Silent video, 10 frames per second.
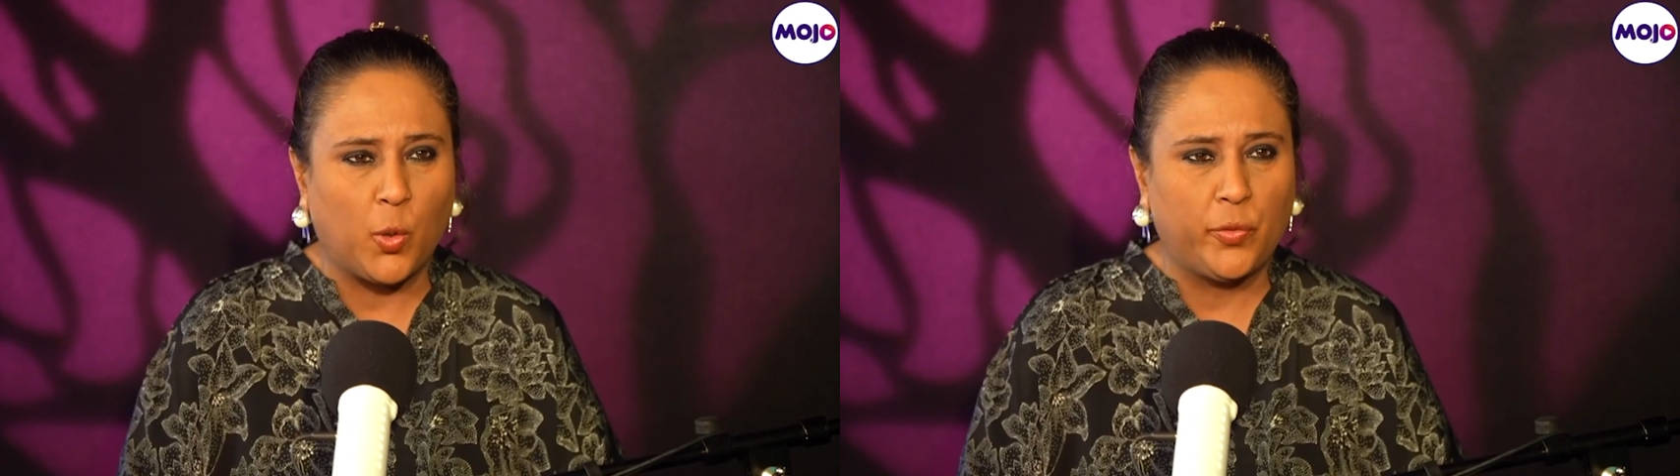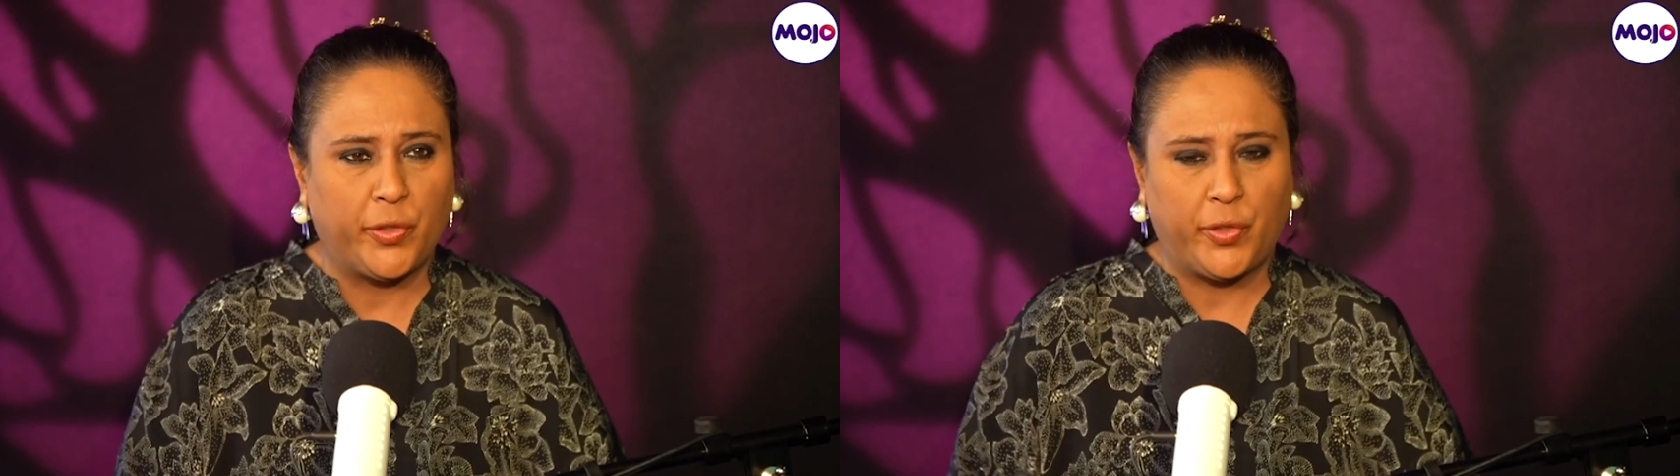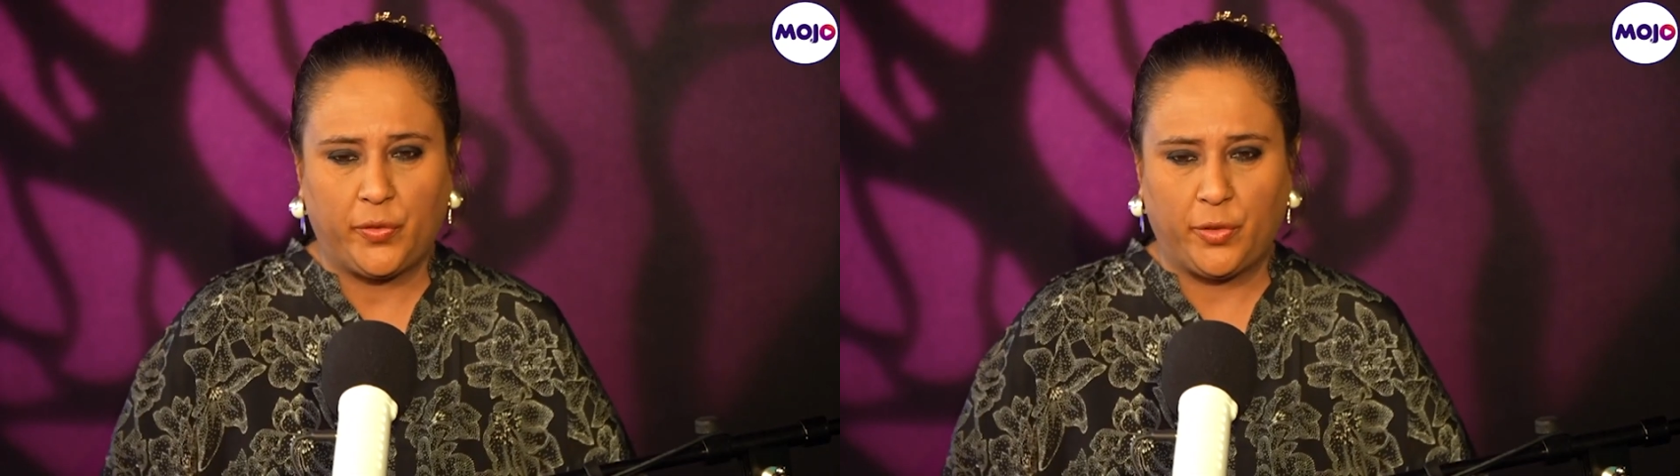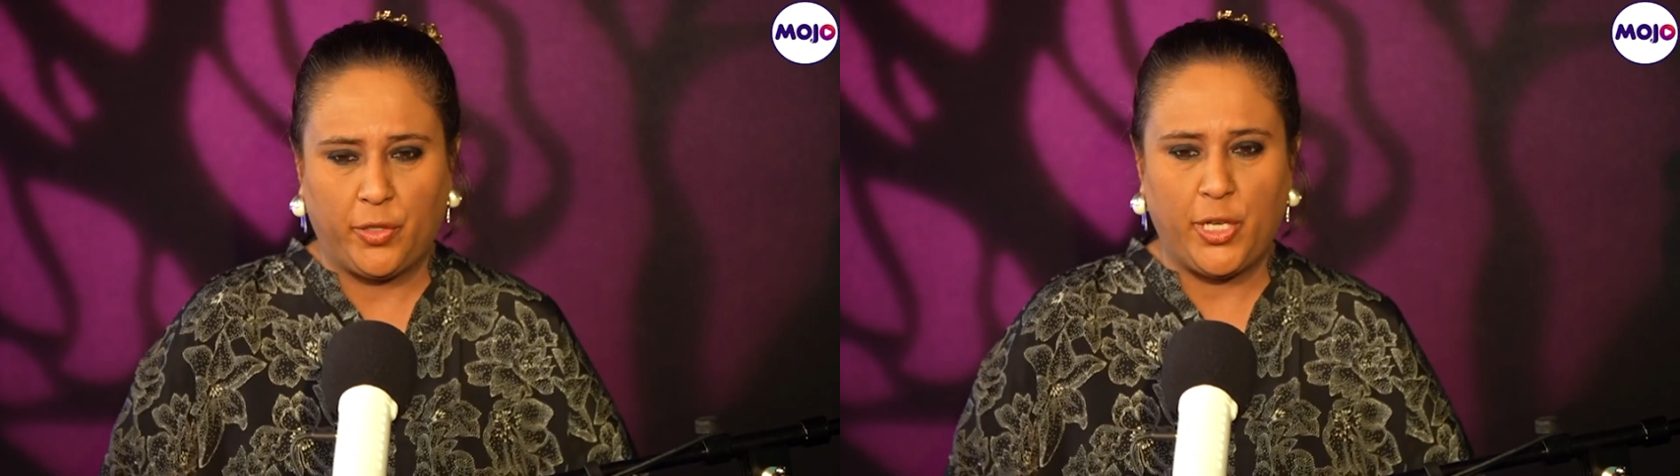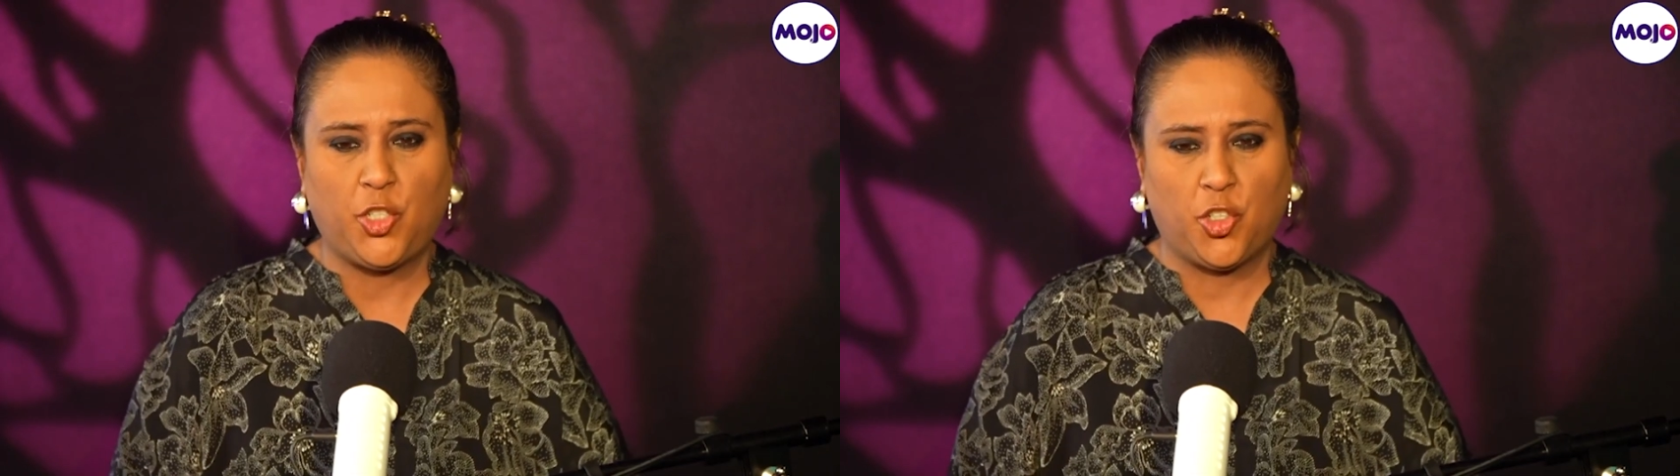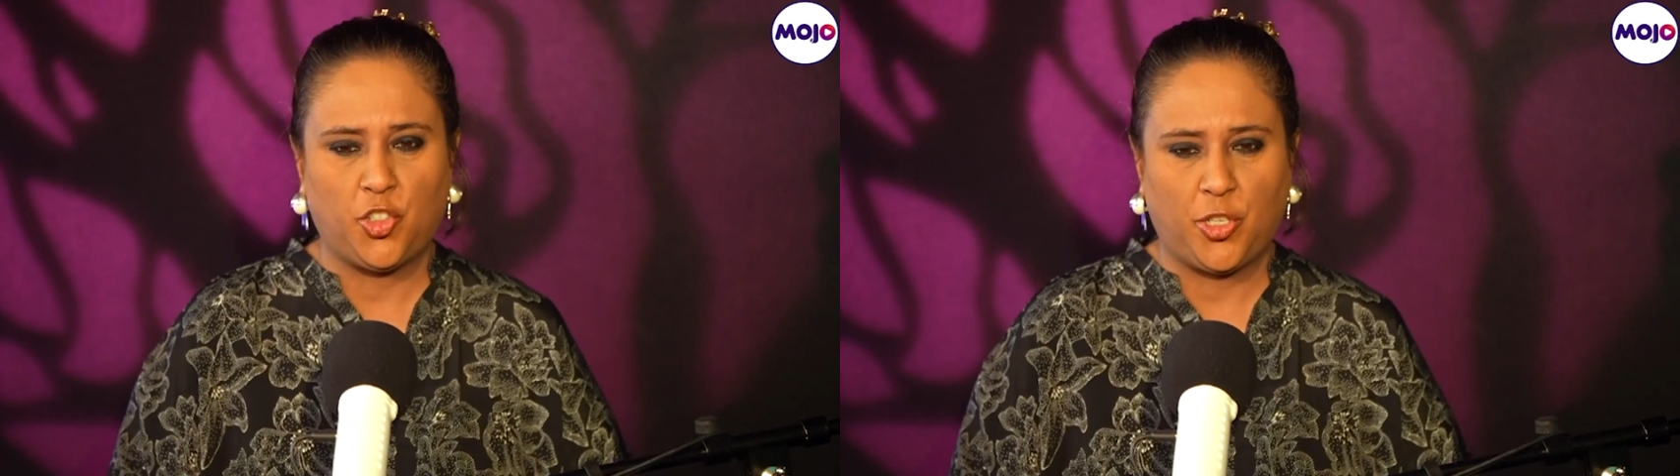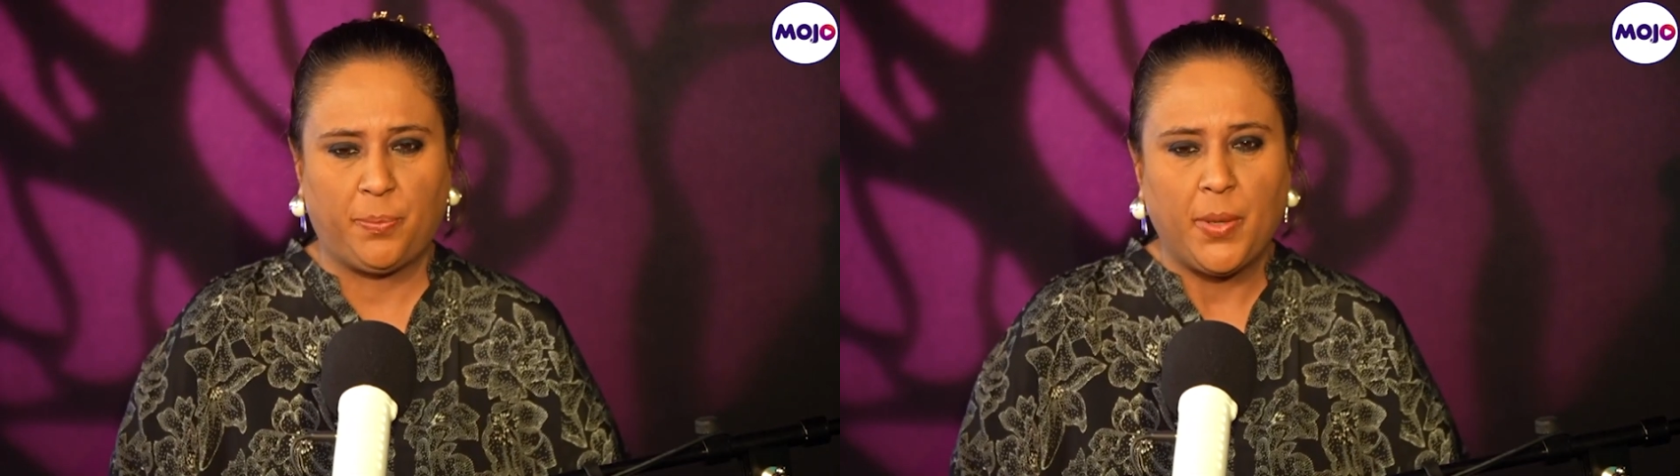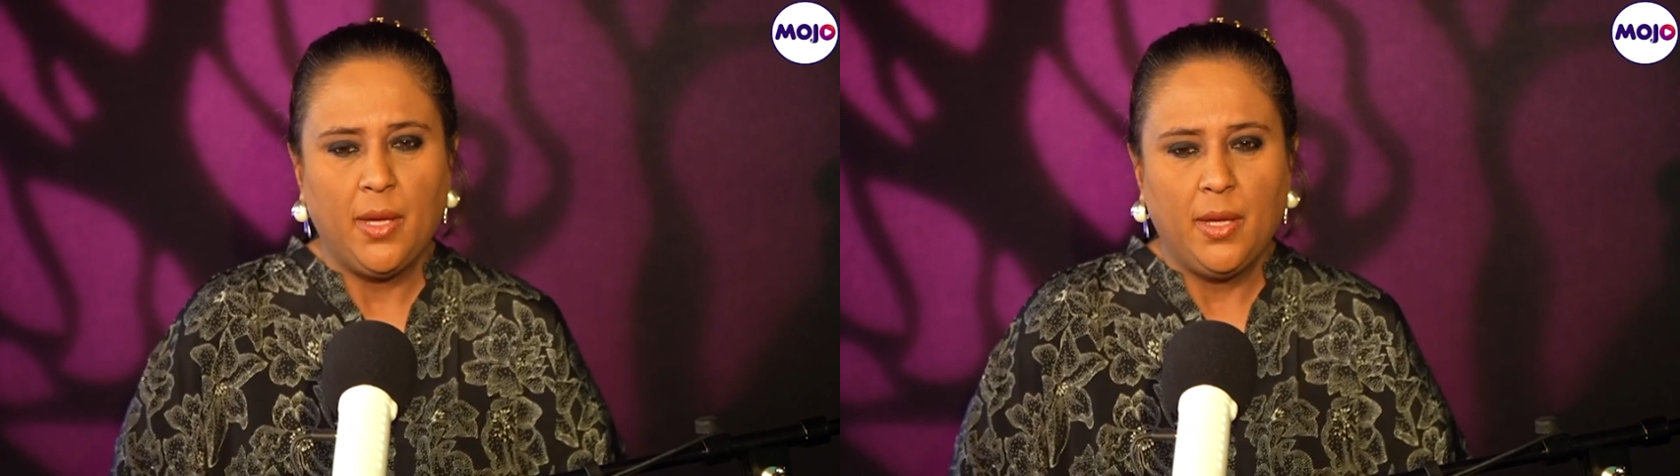over the
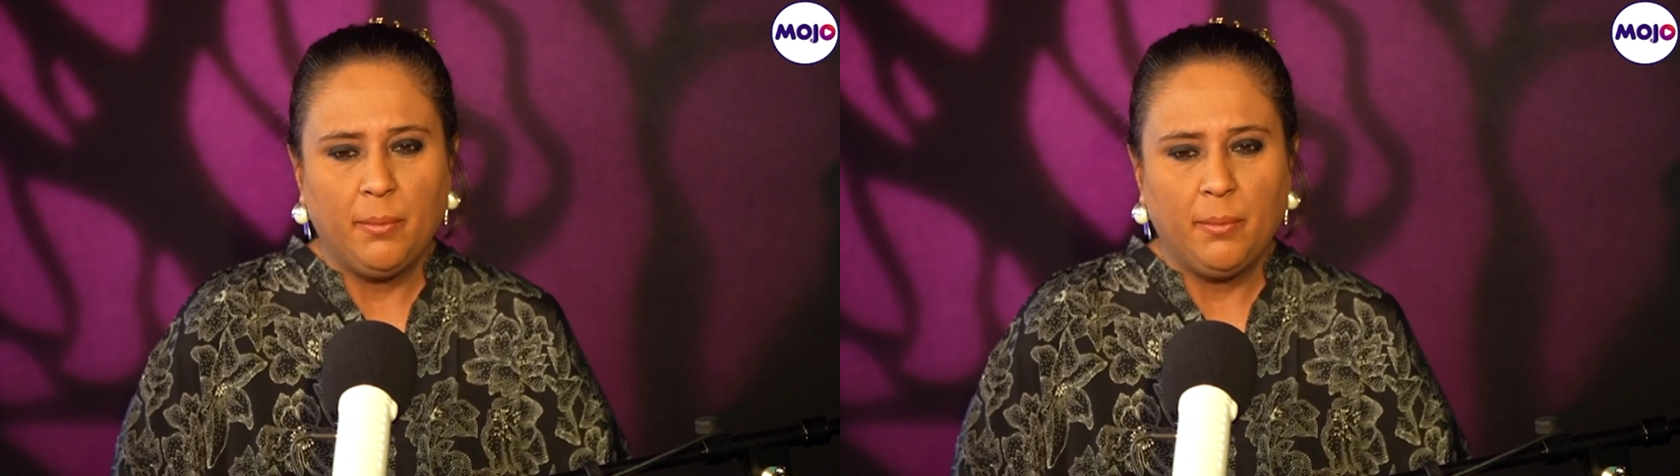relationship